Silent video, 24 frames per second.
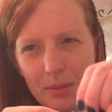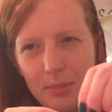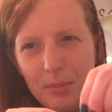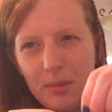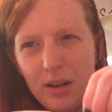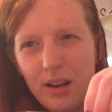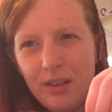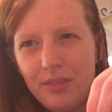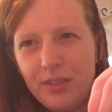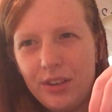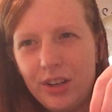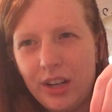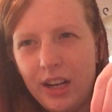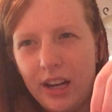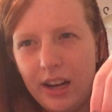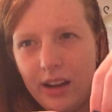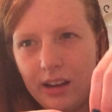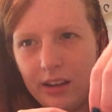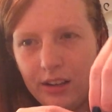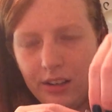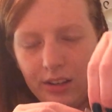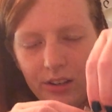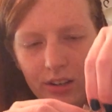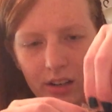I'm not very
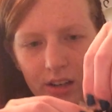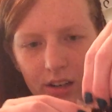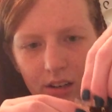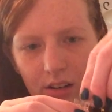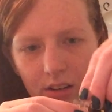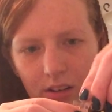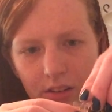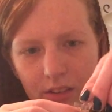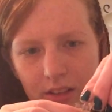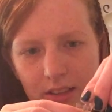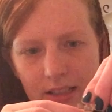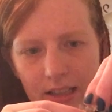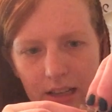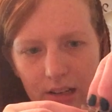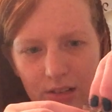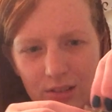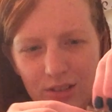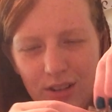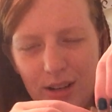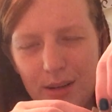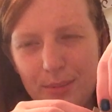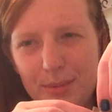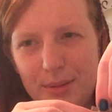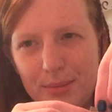accurate on the 10
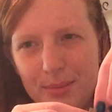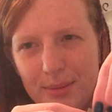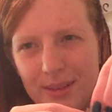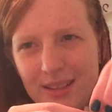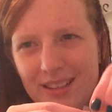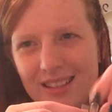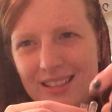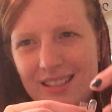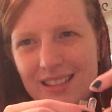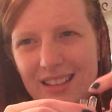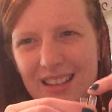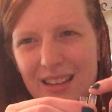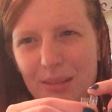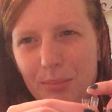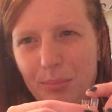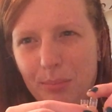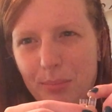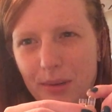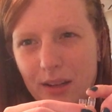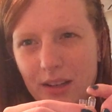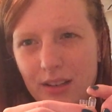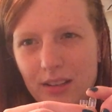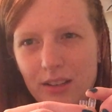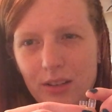drops, but it's not a
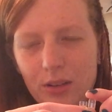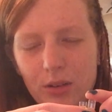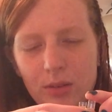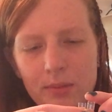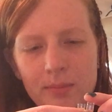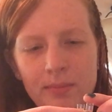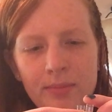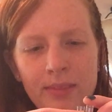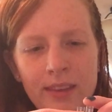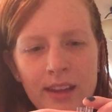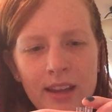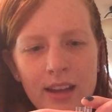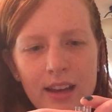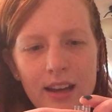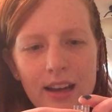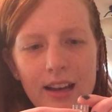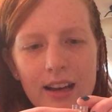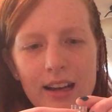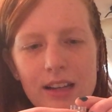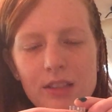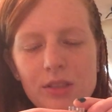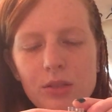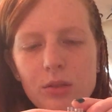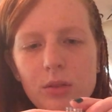big deal. And
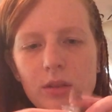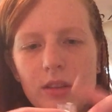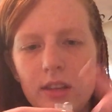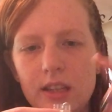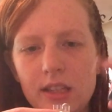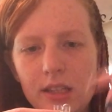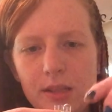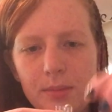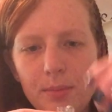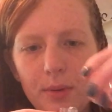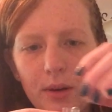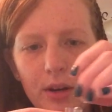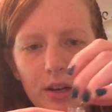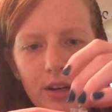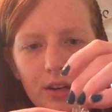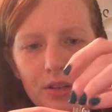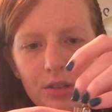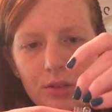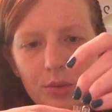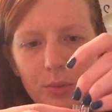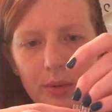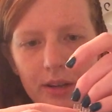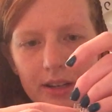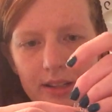I do this
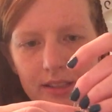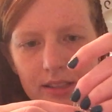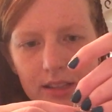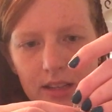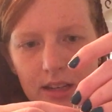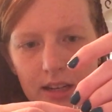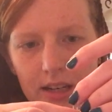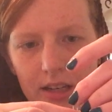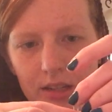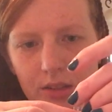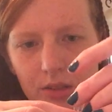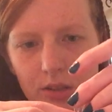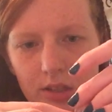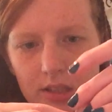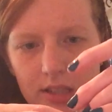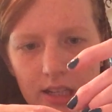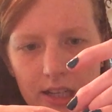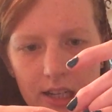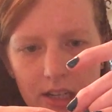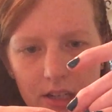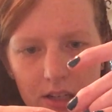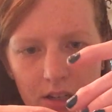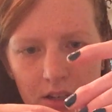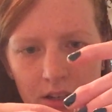part twice a day, so I
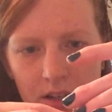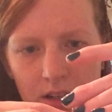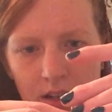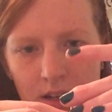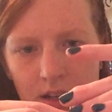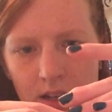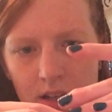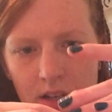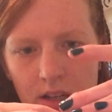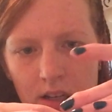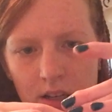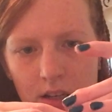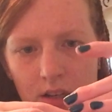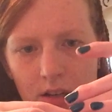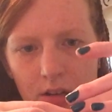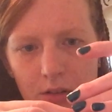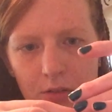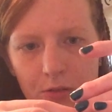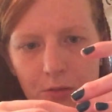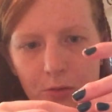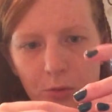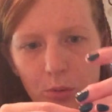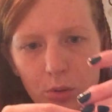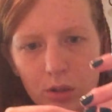take
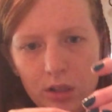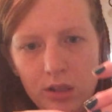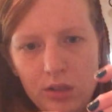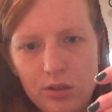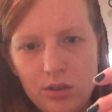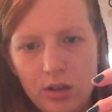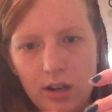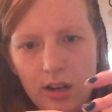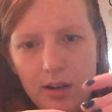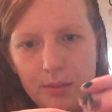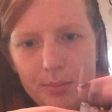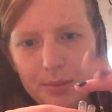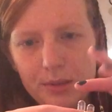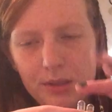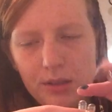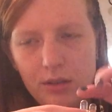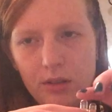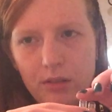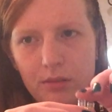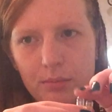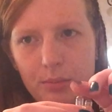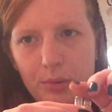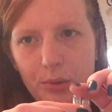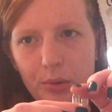40 drops
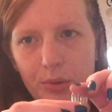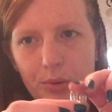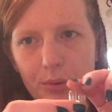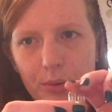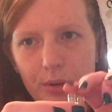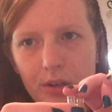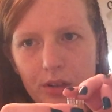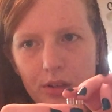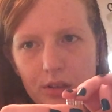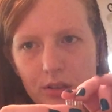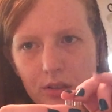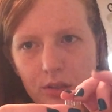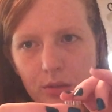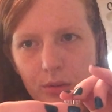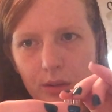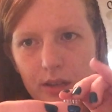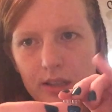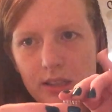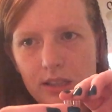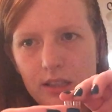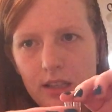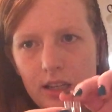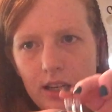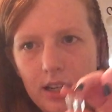of both oils
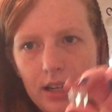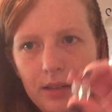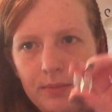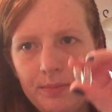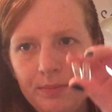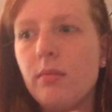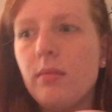twice a day.